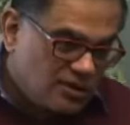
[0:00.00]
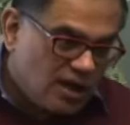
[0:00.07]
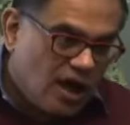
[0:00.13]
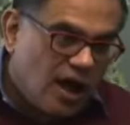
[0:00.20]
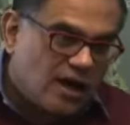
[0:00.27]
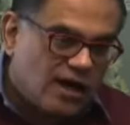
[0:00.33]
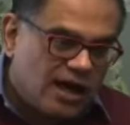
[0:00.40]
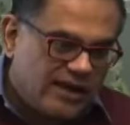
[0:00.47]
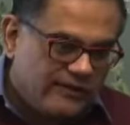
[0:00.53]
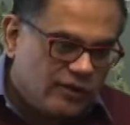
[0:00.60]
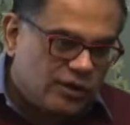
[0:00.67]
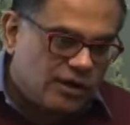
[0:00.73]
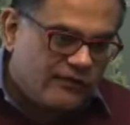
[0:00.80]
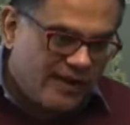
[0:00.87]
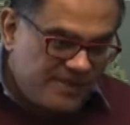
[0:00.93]
archive
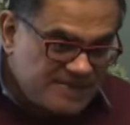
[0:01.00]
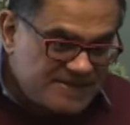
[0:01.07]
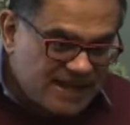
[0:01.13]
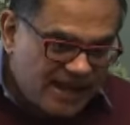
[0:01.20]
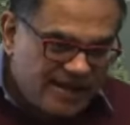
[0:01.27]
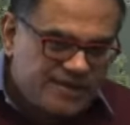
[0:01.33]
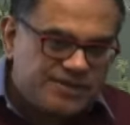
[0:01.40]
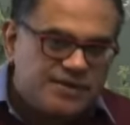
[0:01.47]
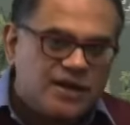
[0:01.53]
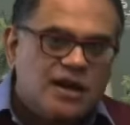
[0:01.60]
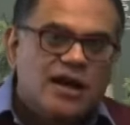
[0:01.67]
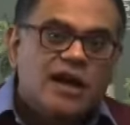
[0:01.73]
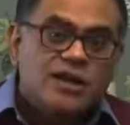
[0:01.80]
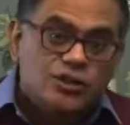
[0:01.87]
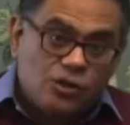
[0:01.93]
on our website.
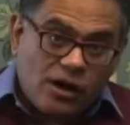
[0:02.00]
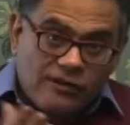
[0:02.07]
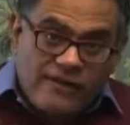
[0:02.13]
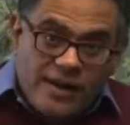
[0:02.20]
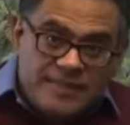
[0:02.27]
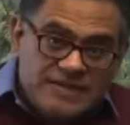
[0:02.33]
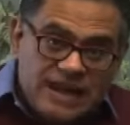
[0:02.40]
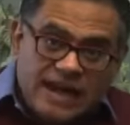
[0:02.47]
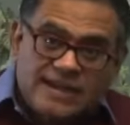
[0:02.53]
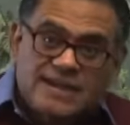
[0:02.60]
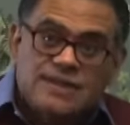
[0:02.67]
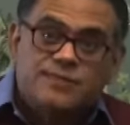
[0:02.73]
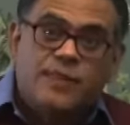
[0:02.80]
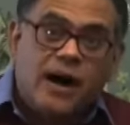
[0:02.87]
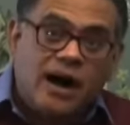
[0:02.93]
So our website
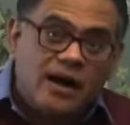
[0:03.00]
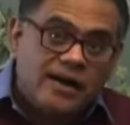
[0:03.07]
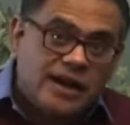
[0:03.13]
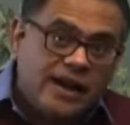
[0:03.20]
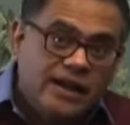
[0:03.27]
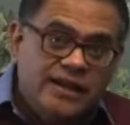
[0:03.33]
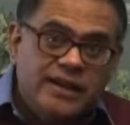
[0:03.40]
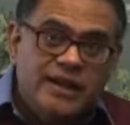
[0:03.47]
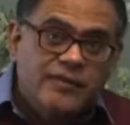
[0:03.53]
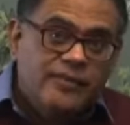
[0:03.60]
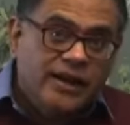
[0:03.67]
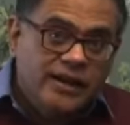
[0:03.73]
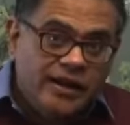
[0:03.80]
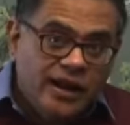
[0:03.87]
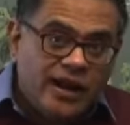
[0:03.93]
is
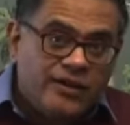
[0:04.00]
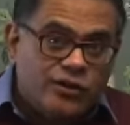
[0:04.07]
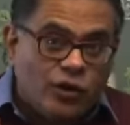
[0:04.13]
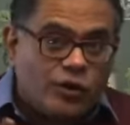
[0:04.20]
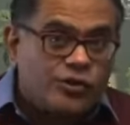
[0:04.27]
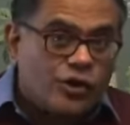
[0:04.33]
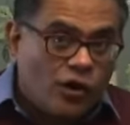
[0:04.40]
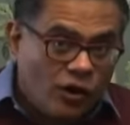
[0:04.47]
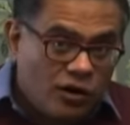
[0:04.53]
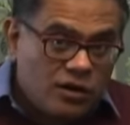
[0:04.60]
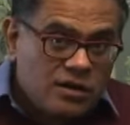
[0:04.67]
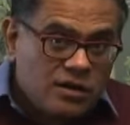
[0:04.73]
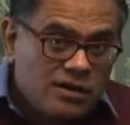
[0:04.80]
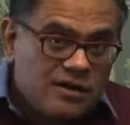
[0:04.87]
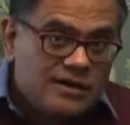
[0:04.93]

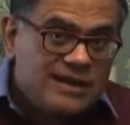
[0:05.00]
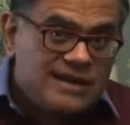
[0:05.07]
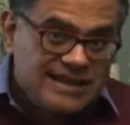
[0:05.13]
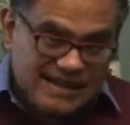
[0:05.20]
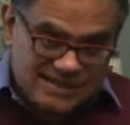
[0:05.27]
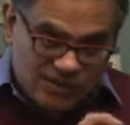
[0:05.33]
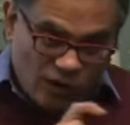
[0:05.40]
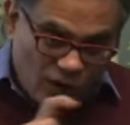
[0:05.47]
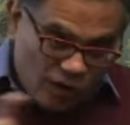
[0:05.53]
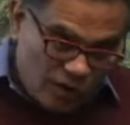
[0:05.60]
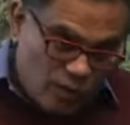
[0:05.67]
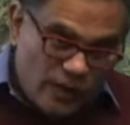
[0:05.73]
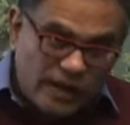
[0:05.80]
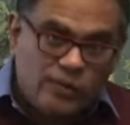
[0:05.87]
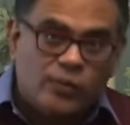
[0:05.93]
parkindymedia.org. It's all
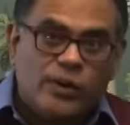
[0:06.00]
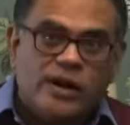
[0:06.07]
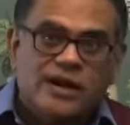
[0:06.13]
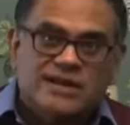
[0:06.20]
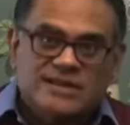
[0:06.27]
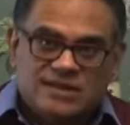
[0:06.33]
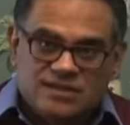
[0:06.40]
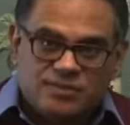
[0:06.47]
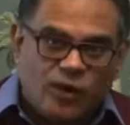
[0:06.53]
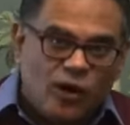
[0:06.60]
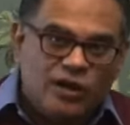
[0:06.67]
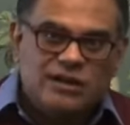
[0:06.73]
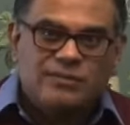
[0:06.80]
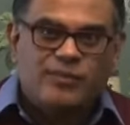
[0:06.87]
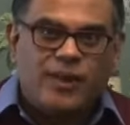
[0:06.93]
one word,
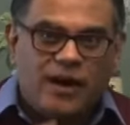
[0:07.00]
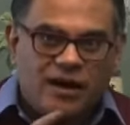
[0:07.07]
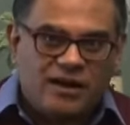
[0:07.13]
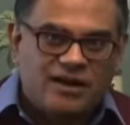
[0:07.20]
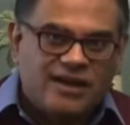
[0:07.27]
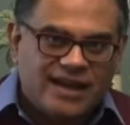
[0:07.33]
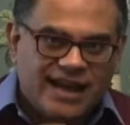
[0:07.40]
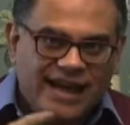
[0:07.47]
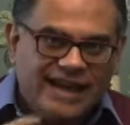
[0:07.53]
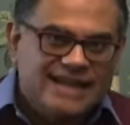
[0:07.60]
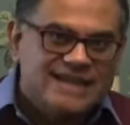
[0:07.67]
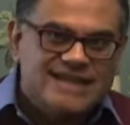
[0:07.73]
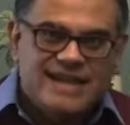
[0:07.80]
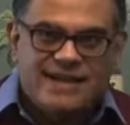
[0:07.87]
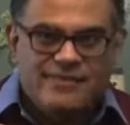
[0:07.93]
small,
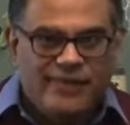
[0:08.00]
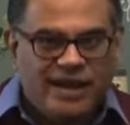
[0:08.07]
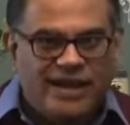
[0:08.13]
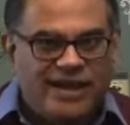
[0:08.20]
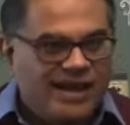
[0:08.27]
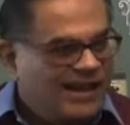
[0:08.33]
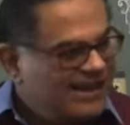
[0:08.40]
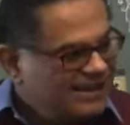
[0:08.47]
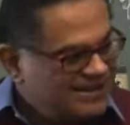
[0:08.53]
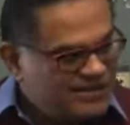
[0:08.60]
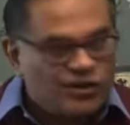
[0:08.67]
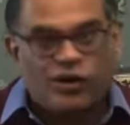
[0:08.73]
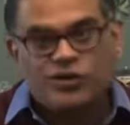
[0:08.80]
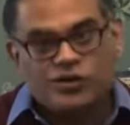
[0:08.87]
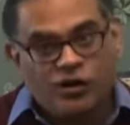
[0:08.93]

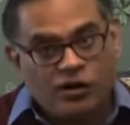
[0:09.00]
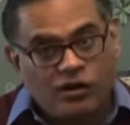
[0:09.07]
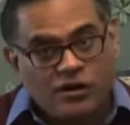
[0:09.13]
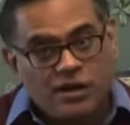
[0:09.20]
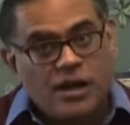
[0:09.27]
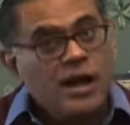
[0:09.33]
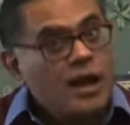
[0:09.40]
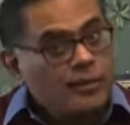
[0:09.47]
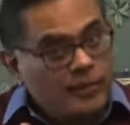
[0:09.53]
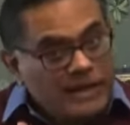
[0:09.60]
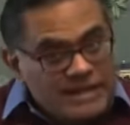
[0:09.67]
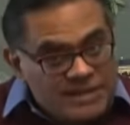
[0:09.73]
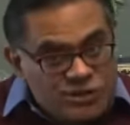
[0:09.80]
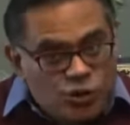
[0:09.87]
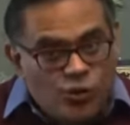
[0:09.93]
parkindymedia.org.
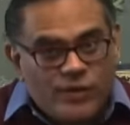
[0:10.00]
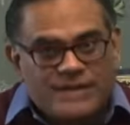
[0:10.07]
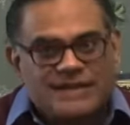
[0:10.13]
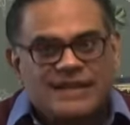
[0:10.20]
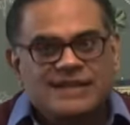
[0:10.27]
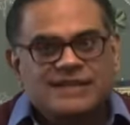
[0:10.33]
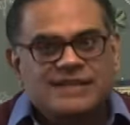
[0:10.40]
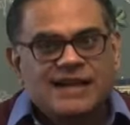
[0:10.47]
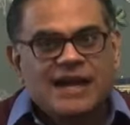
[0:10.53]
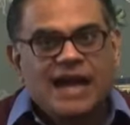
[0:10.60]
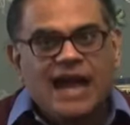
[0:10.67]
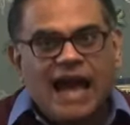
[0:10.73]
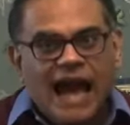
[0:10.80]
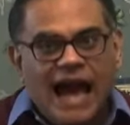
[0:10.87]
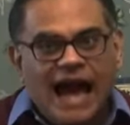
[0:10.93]
Please do visit,
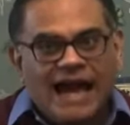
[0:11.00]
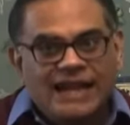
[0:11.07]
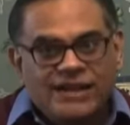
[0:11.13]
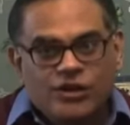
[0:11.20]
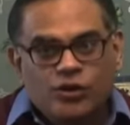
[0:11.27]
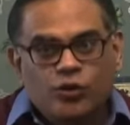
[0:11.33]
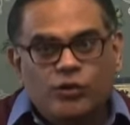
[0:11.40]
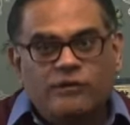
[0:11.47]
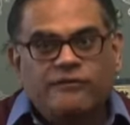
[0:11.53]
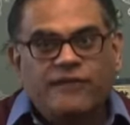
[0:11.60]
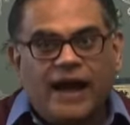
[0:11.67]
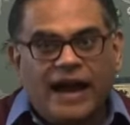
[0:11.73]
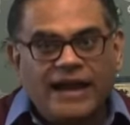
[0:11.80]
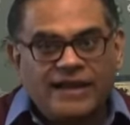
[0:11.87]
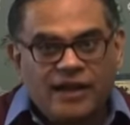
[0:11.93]
and you will
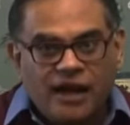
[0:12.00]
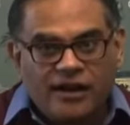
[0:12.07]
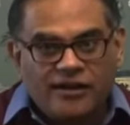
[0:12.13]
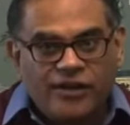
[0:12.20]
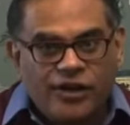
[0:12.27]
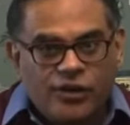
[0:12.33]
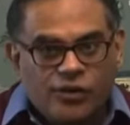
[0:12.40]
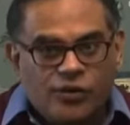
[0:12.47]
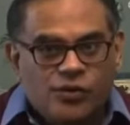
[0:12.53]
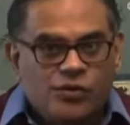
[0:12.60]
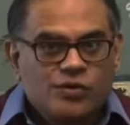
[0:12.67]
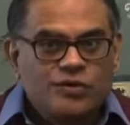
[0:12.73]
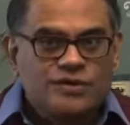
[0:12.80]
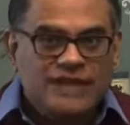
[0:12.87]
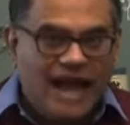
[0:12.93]
find our
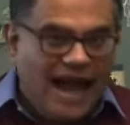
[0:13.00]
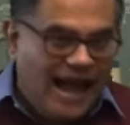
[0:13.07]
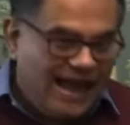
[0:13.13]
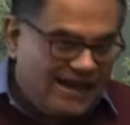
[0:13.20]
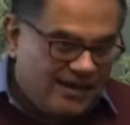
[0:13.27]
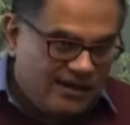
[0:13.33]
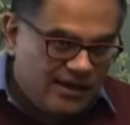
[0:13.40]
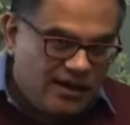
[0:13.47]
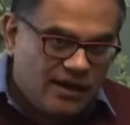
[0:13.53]
news and